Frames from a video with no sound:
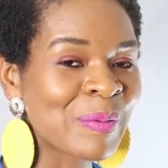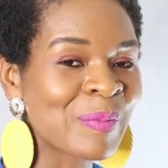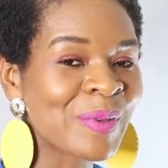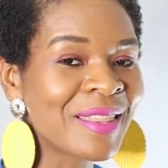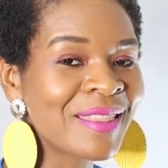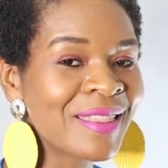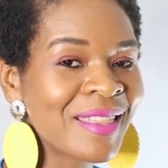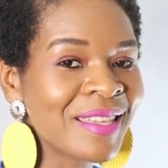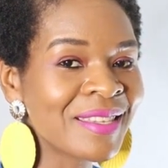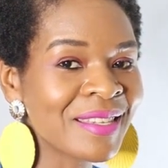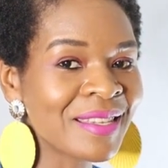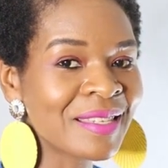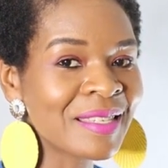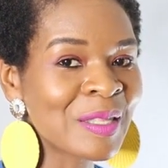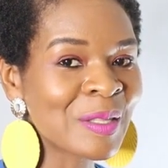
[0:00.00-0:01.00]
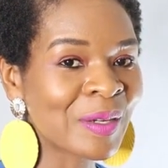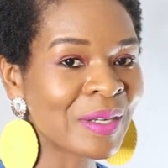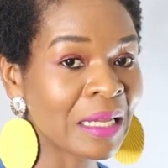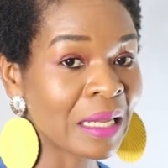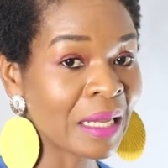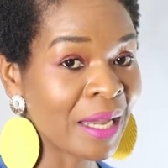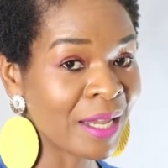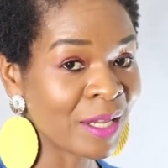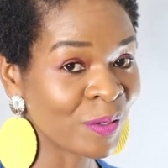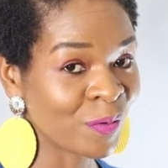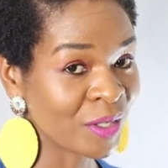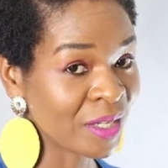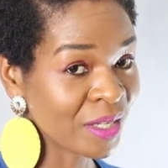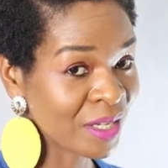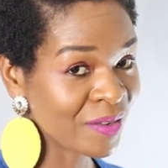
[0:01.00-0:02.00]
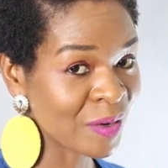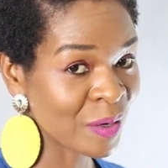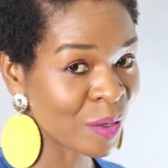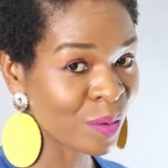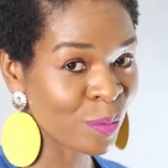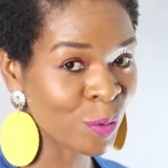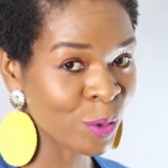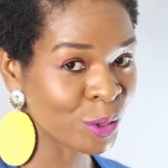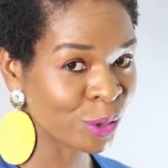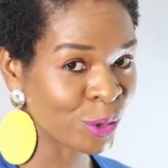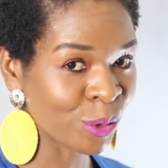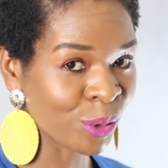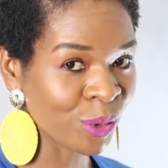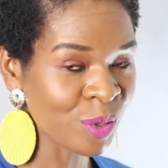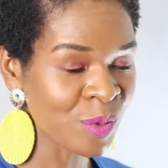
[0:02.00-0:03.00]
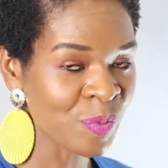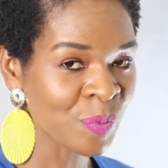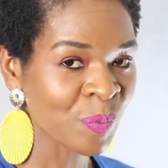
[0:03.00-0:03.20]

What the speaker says: But this is not the case for the developed world though.